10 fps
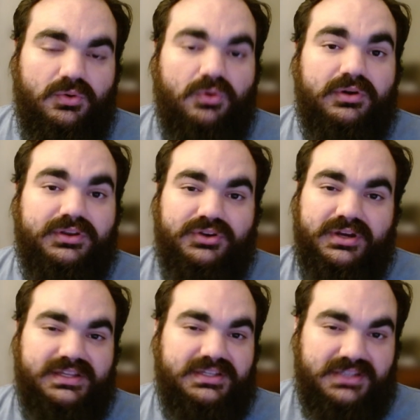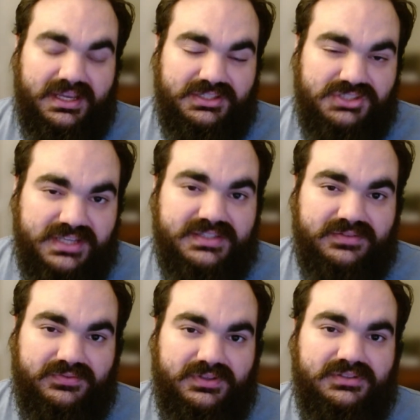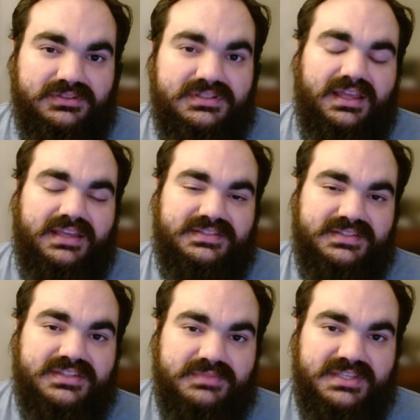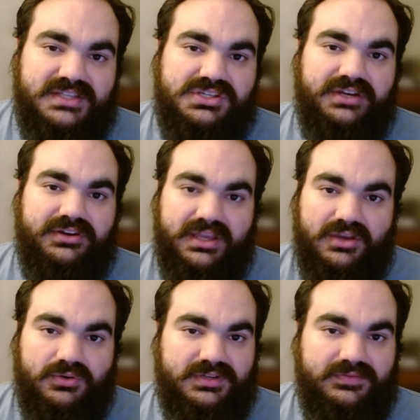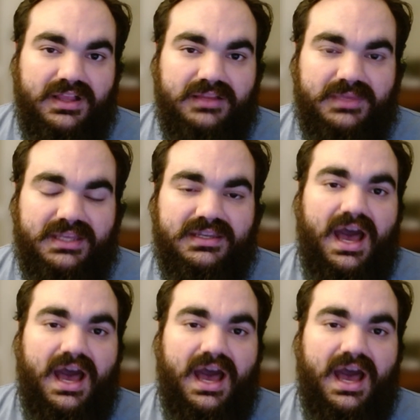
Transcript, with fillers: or you're in an adjacent field like systems engineering or development,